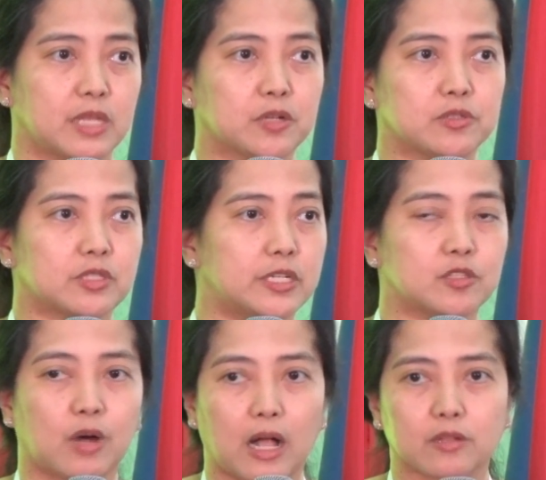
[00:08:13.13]
They could
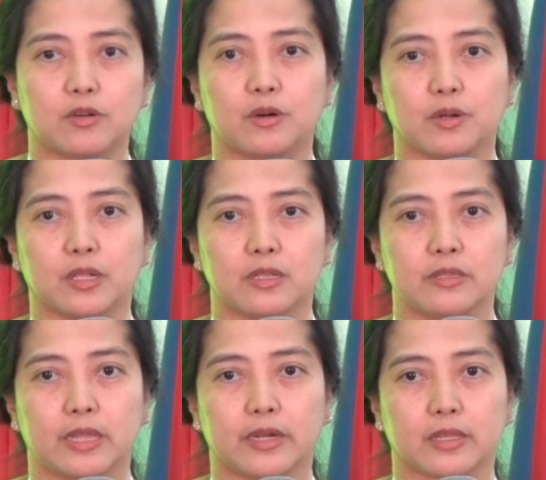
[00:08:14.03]
turn to alcohol,
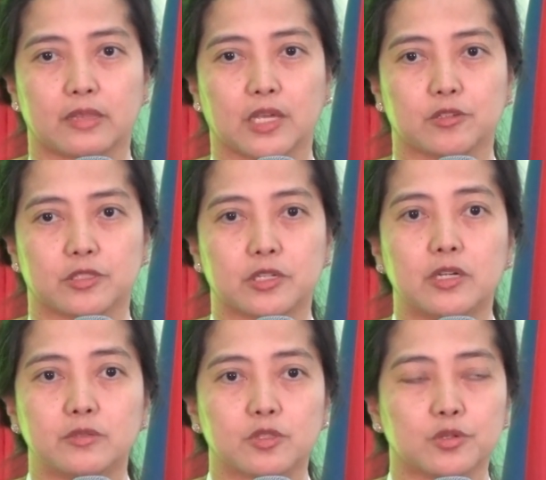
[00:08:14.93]
they could
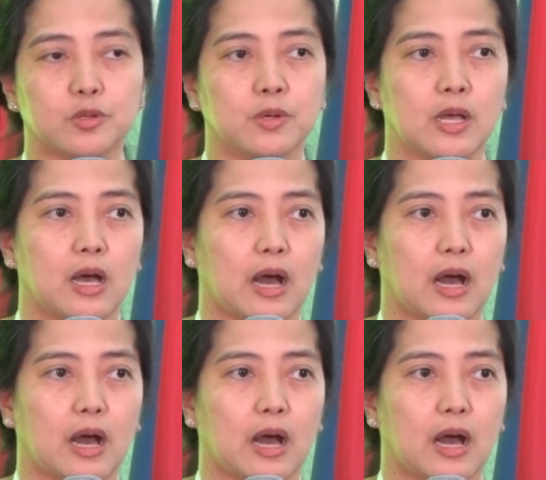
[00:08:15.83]
turn to